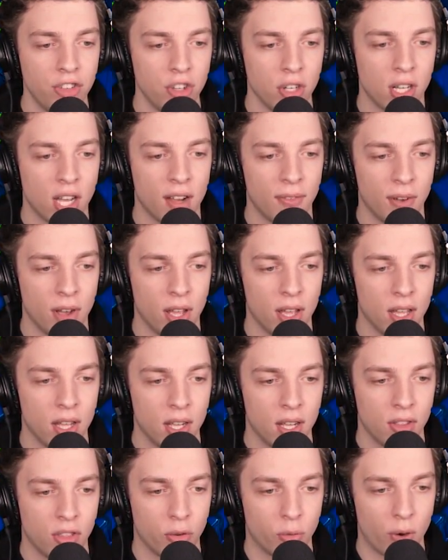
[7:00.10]
should orange. cover
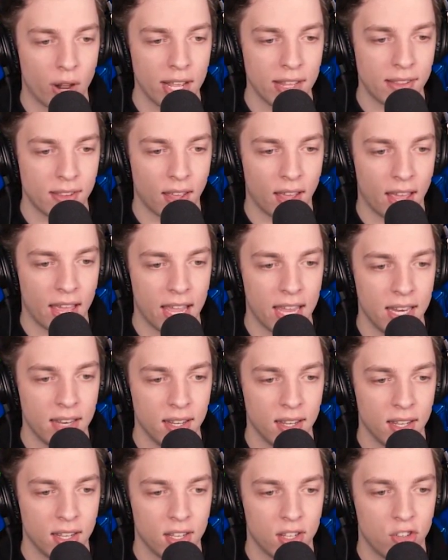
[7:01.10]
the right side,
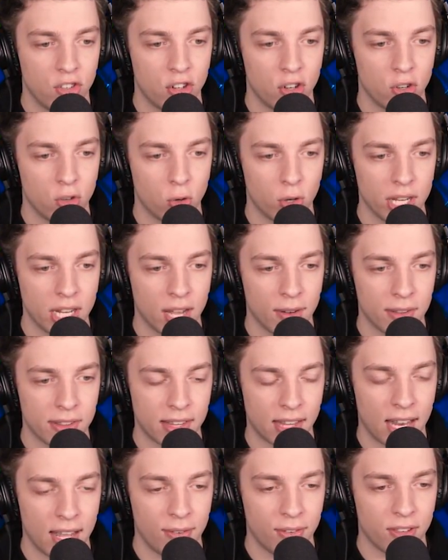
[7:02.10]
jo Jordy covers
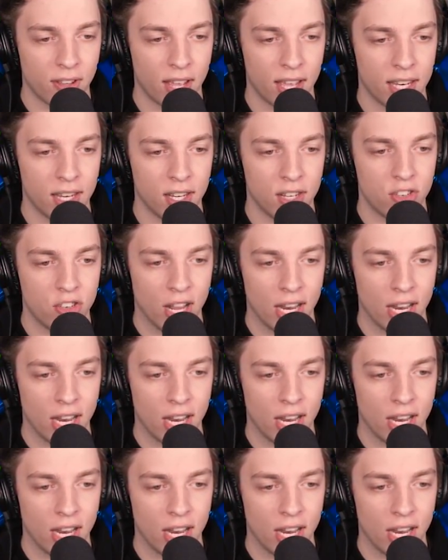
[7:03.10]
the left side, and